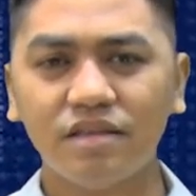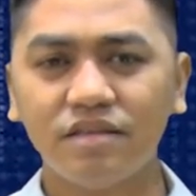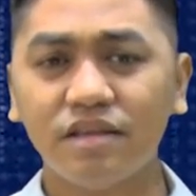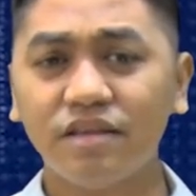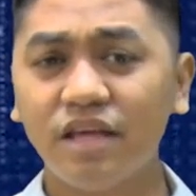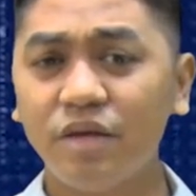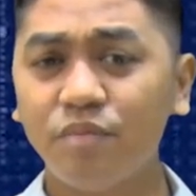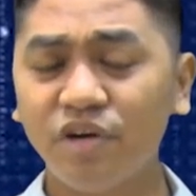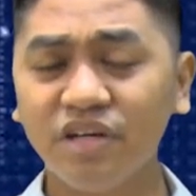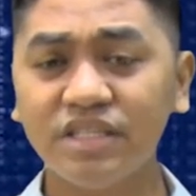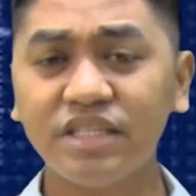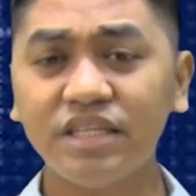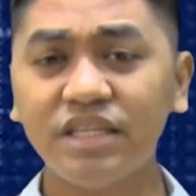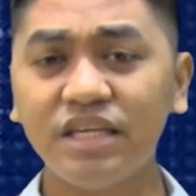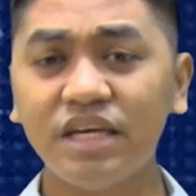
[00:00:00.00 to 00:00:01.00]
The
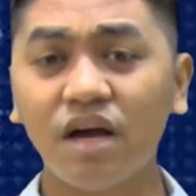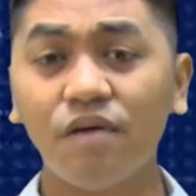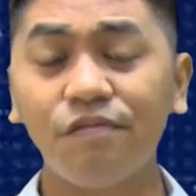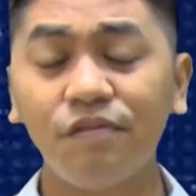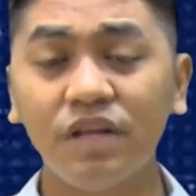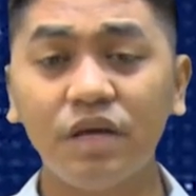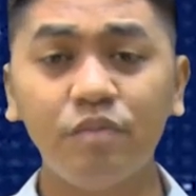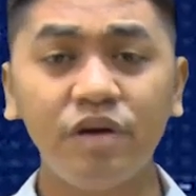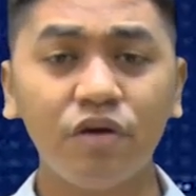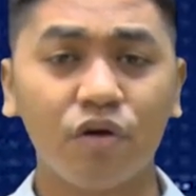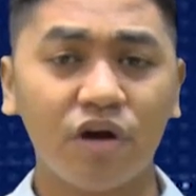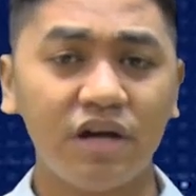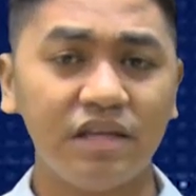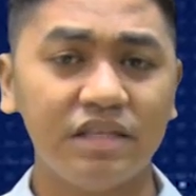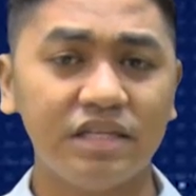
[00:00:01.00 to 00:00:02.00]
diversity of living
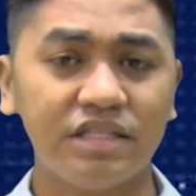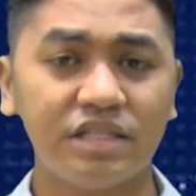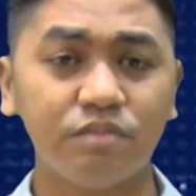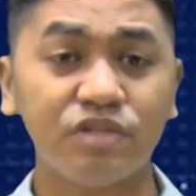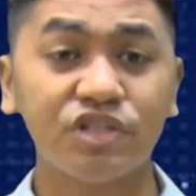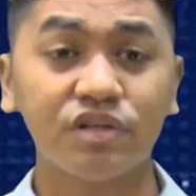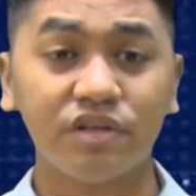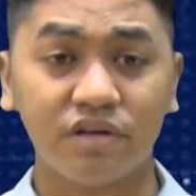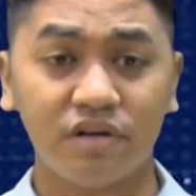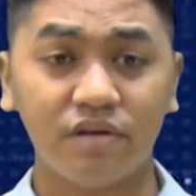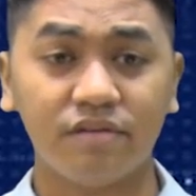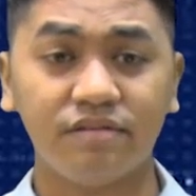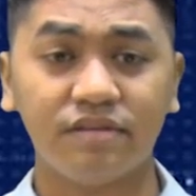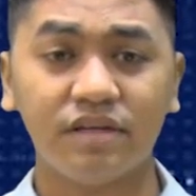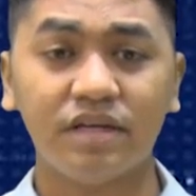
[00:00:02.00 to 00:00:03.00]
organisms on
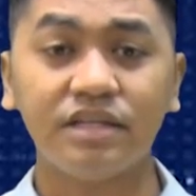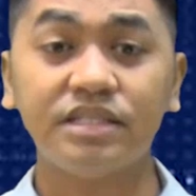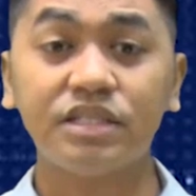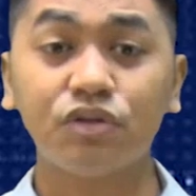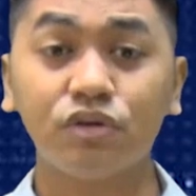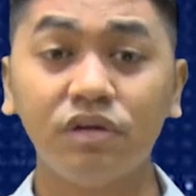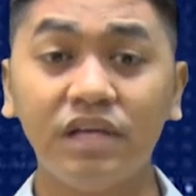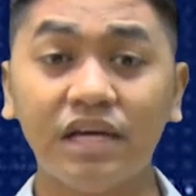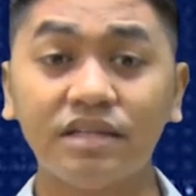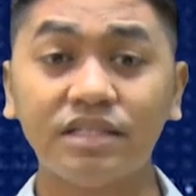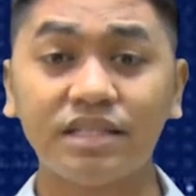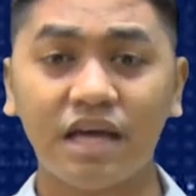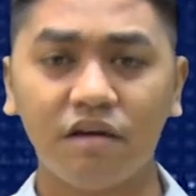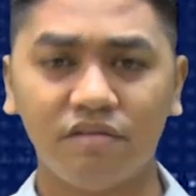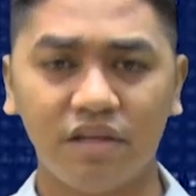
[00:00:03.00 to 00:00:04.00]
Earth is truly
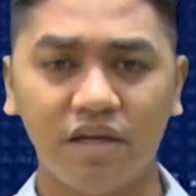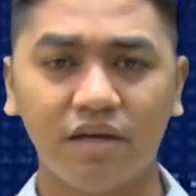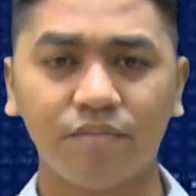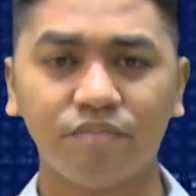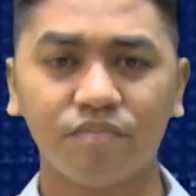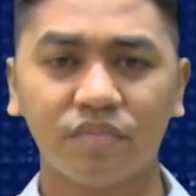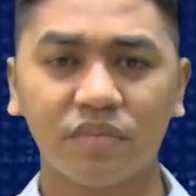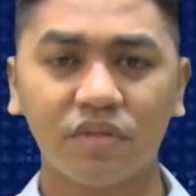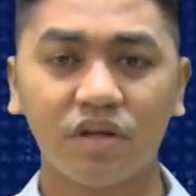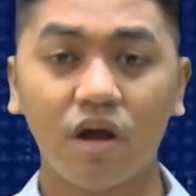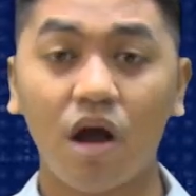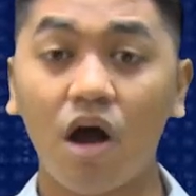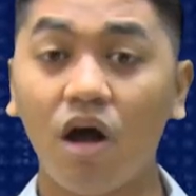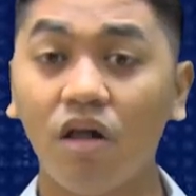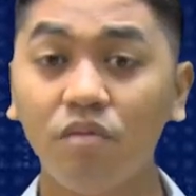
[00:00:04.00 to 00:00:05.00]
astounding,
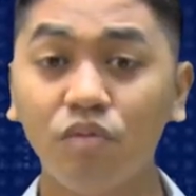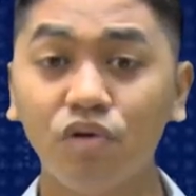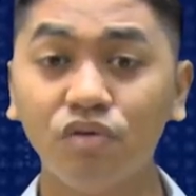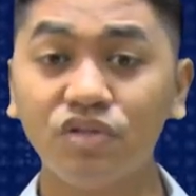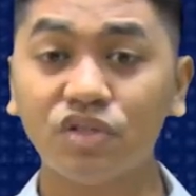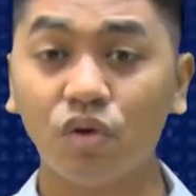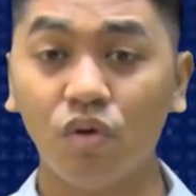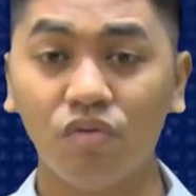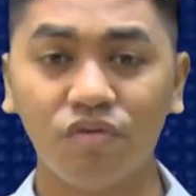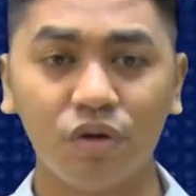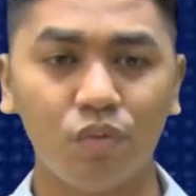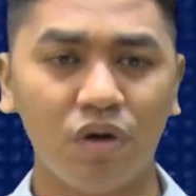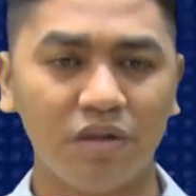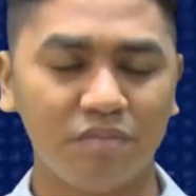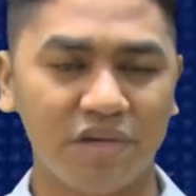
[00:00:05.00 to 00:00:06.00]
almost
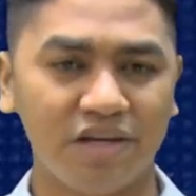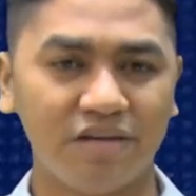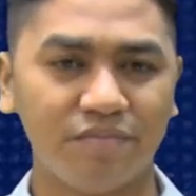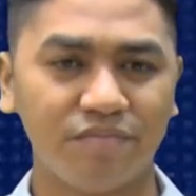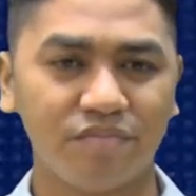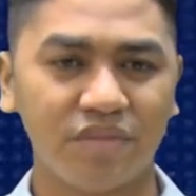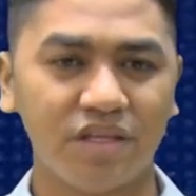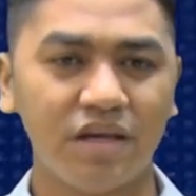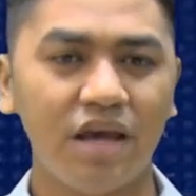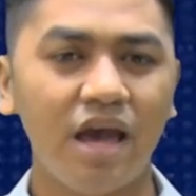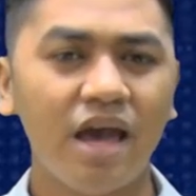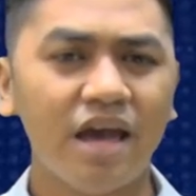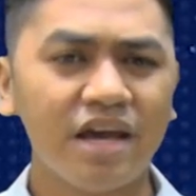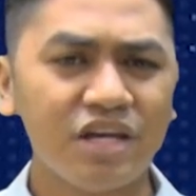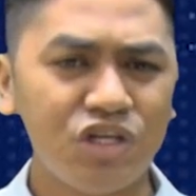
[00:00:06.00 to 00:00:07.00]
overwhelming.
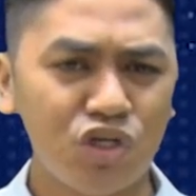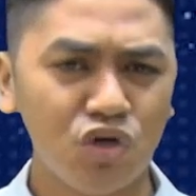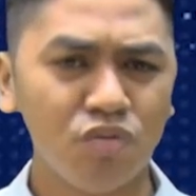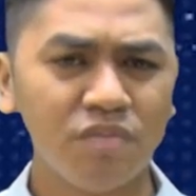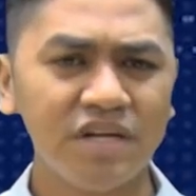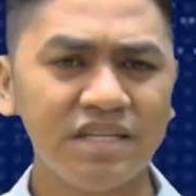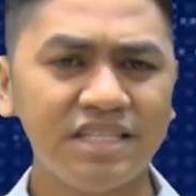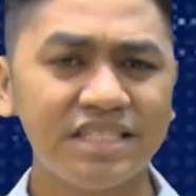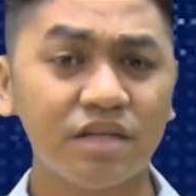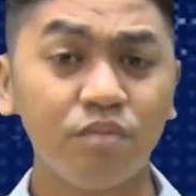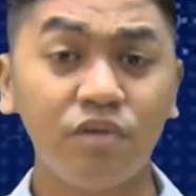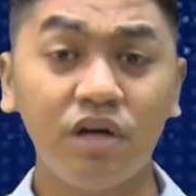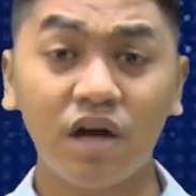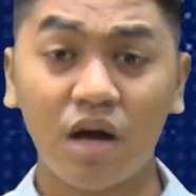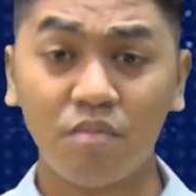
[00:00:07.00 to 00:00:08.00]
Humans
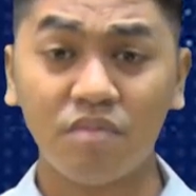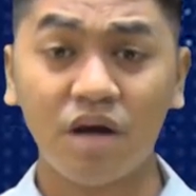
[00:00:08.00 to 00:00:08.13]
have come